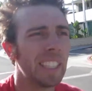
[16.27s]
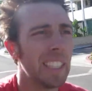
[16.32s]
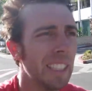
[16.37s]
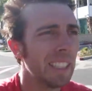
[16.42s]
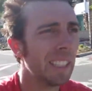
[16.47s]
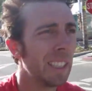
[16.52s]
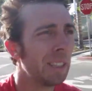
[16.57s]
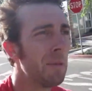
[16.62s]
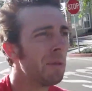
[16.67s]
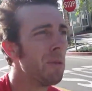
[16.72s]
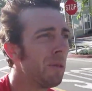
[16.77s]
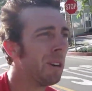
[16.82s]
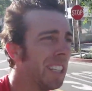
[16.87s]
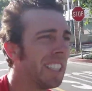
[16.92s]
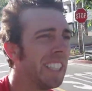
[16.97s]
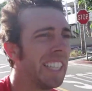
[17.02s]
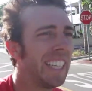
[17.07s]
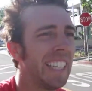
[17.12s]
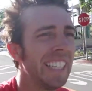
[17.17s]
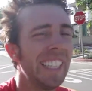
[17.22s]
so you're going to be wanting
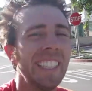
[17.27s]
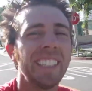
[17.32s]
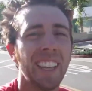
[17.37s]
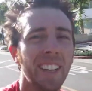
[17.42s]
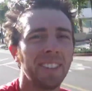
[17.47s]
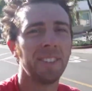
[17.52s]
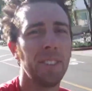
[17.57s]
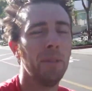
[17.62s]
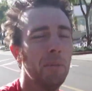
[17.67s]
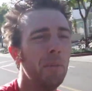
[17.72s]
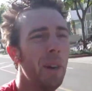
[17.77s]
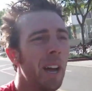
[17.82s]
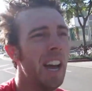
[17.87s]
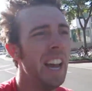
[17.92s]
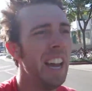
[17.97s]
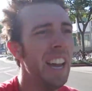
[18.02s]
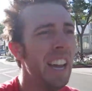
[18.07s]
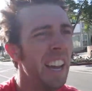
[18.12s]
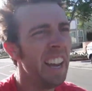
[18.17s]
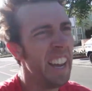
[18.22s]
to take this on some
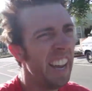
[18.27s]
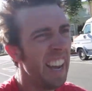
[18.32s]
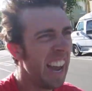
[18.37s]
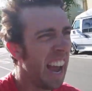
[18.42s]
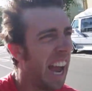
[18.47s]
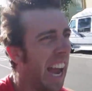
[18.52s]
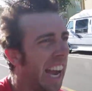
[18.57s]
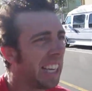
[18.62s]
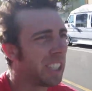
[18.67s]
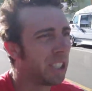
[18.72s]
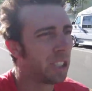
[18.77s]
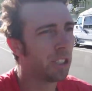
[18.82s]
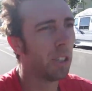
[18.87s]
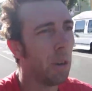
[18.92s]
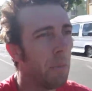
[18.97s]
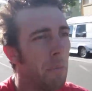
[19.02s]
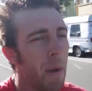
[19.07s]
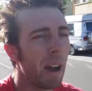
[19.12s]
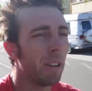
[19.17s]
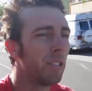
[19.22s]

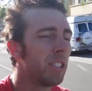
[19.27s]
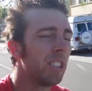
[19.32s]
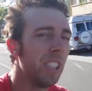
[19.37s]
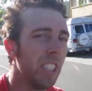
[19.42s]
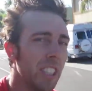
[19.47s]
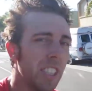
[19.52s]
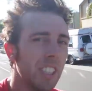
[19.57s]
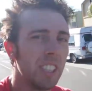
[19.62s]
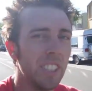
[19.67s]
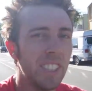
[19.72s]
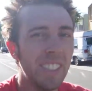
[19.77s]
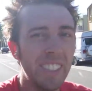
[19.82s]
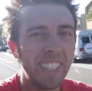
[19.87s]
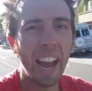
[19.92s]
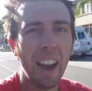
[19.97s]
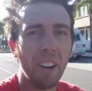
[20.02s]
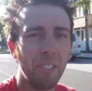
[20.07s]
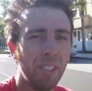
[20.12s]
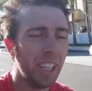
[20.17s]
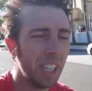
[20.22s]
extra mountainous
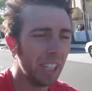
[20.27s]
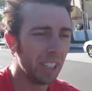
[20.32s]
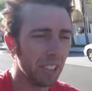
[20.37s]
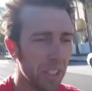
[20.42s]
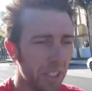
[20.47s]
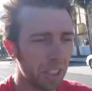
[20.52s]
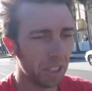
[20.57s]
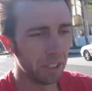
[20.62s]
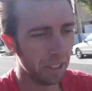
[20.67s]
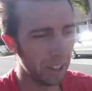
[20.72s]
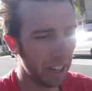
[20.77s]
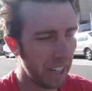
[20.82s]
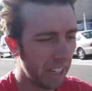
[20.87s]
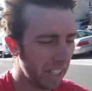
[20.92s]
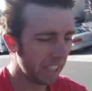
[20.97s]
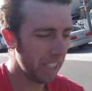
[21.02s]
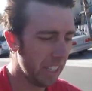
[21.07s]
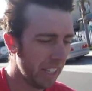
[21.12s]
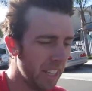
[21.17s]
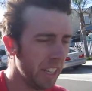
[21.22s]
downhill
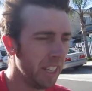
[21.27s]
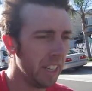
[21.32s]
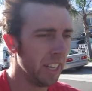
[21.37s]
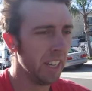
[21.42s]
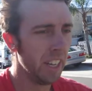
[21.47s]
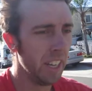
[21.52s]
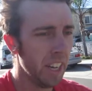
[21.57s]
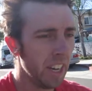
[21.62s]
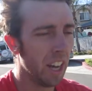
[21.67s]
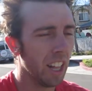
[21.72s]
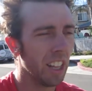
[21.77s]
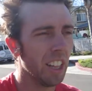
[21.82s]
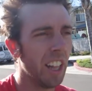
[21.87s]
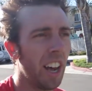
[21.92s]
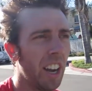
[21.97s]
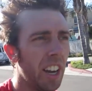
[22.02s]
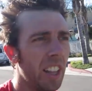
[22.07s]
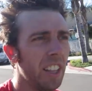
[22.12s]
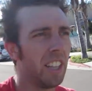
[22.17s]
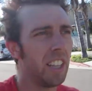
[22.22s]
terrain. A
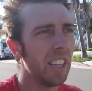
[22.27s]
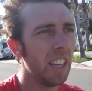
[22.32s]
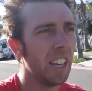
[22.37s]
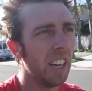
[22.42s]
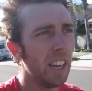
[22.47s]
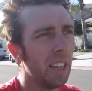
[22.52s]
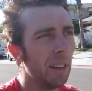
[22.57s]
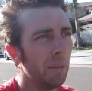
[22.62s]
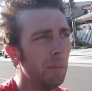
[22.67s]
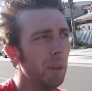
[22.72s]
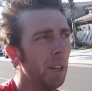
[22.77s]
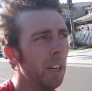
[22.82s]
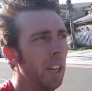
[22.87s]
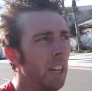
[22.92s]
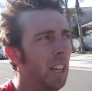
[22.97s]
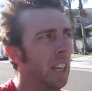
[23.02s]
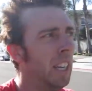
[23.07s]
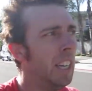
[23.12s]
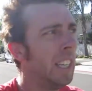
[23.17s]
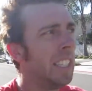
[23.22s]
lot of the
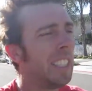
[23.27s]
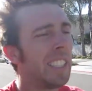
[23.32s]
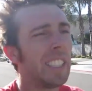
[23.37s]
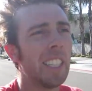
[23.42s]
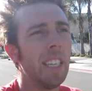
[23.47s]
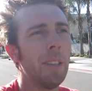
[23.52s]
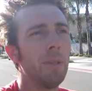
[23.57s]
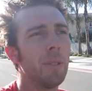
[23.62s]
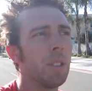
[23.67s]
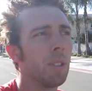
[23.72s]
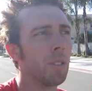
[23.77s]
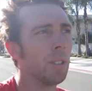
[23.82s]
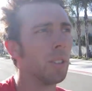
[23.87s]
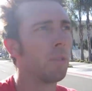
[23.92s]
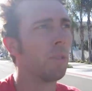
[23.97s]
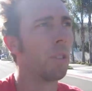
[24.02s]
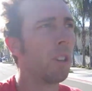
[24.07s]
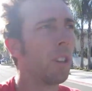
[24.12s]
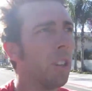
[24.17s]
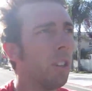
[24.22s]
ski
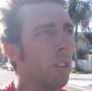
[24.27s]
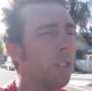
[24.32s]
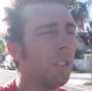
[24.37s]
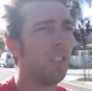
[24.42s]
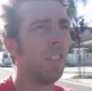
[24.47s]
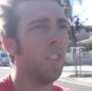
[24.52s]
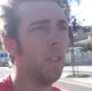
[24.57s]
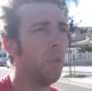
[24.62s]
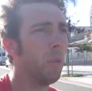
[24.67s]
resorts will close for the